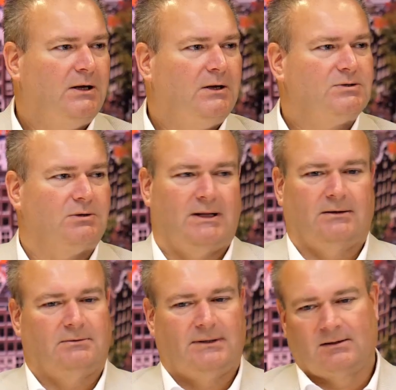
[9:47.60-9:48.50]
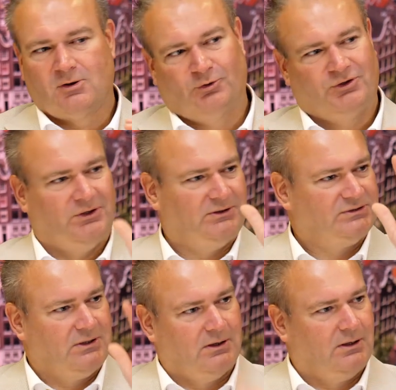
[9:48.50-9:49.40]
So that continent is
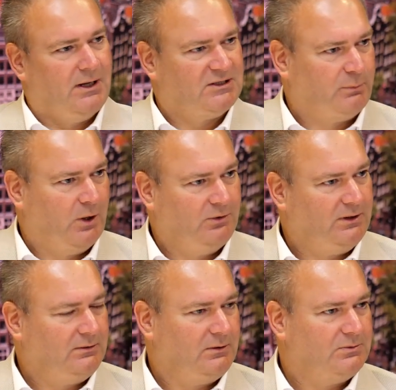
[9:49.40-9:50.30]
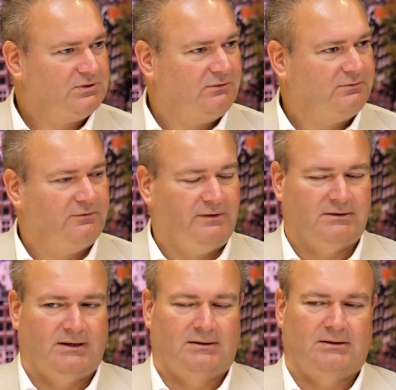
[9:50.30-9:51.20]
going to explode in terms of
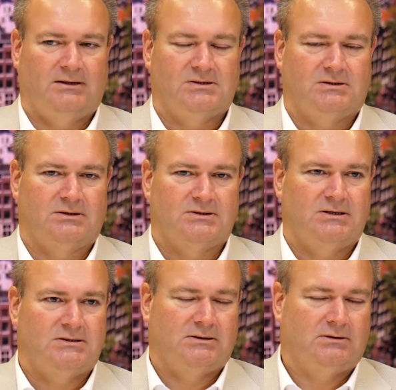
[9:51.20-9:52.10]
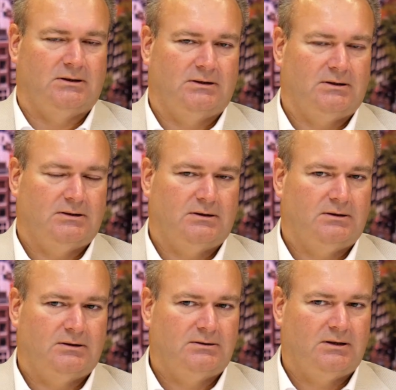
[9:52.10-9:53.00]
internet and digitalization.
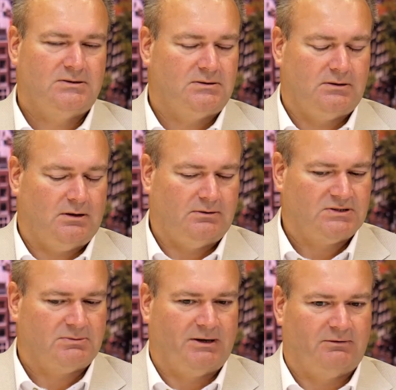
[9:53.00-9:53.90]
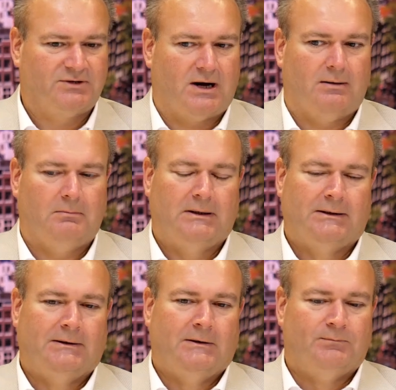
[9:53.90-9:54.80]
It's just a matter of time.
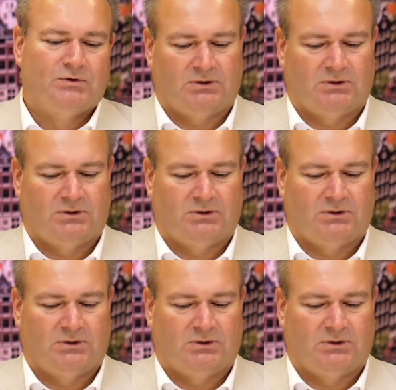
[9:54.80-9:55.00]
So